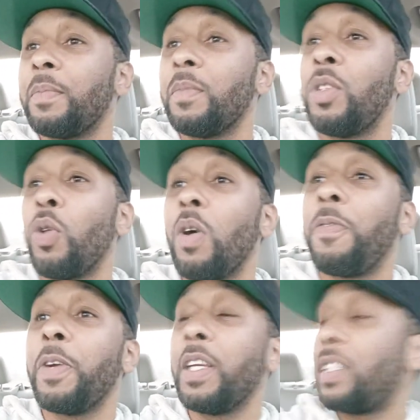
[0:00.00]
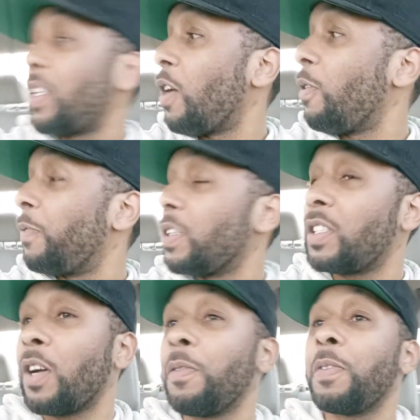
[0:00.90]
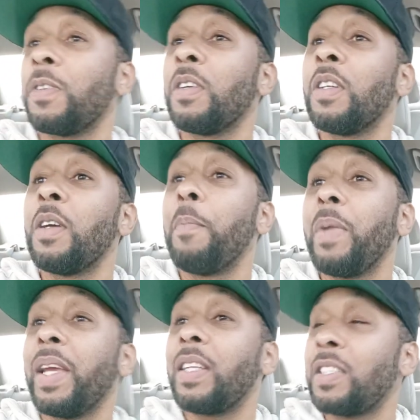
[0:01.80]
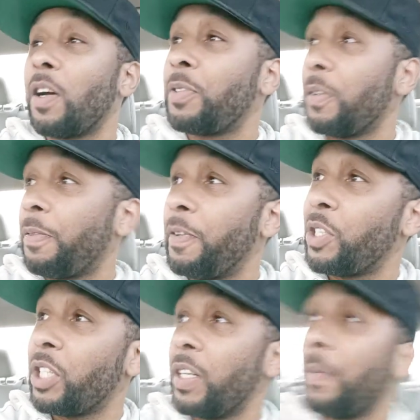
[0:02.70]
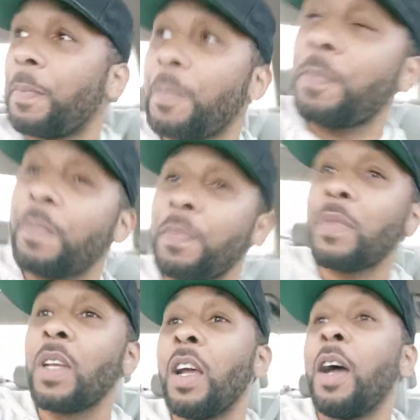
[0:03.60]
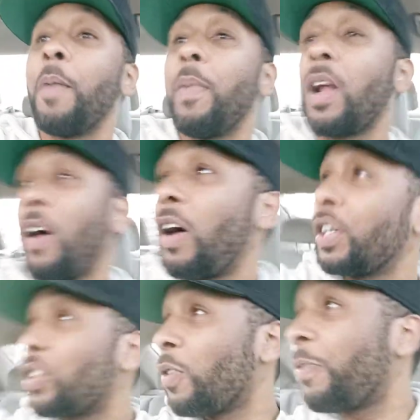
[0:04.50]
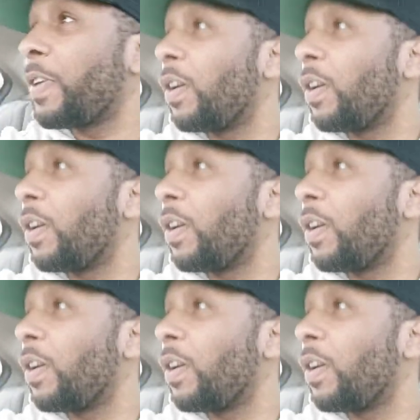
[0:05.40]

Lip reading: doing for yourself and being self-sufficient. But I also feel